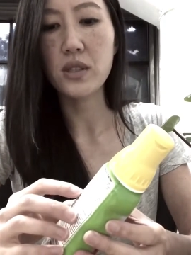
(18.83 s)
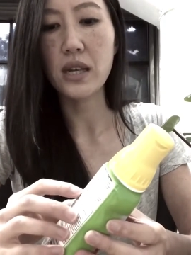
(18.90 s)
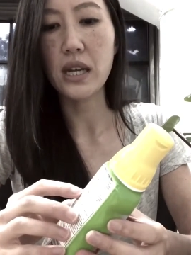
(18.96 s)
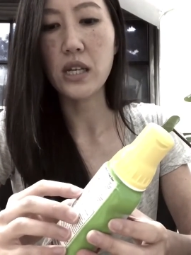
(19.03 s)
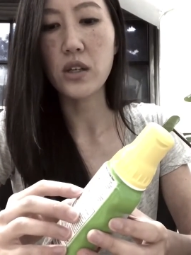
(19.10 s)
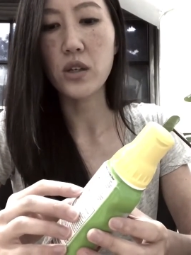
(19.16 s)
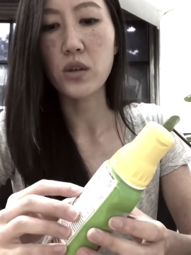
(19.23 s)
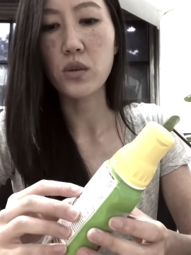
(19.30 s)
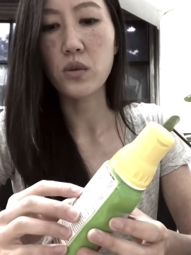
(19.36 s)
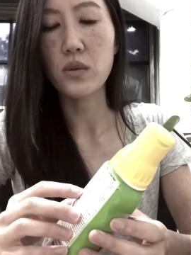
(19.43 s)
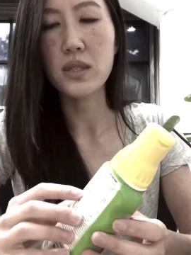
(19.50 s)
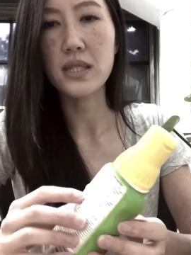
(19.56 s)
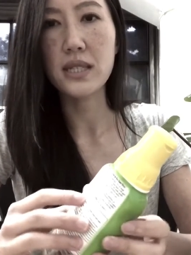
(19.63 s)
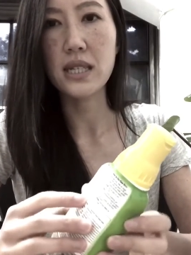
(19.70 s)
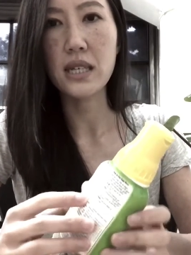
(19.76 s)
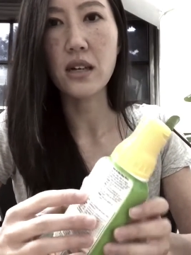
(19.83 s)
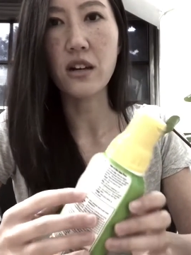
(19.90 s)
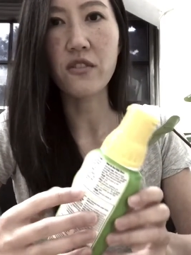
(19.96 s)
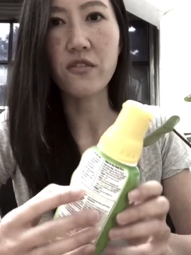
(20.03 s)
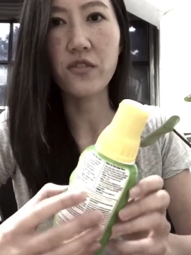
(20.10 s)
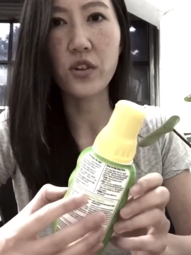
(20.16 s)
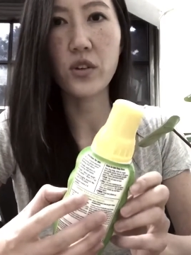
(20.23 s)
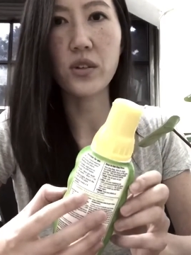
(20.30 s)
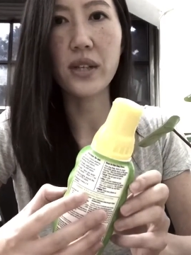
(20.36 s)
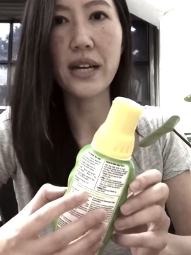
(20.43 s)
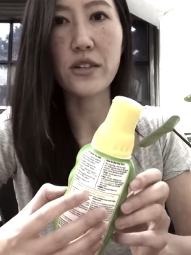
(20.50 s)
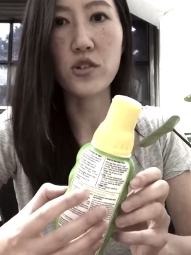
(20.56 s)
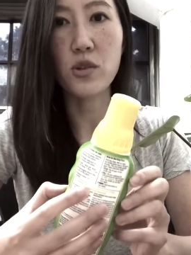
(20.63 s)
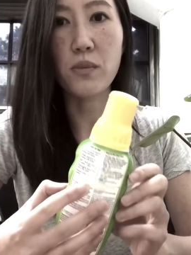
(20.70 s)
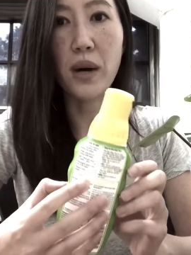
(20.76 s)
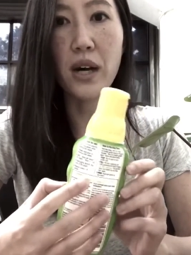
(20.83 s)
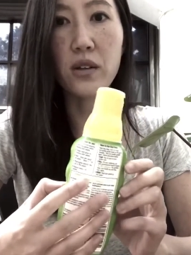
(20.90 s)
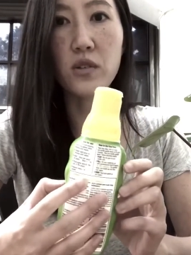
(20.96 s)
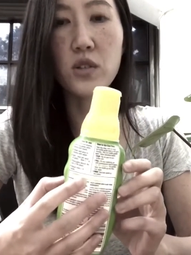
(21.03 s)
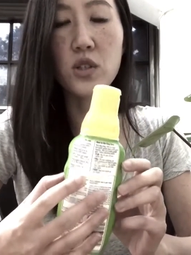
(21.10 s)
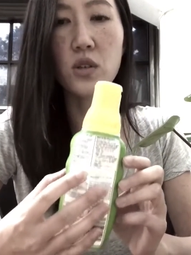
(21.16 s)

that you see on fertilizer bottles.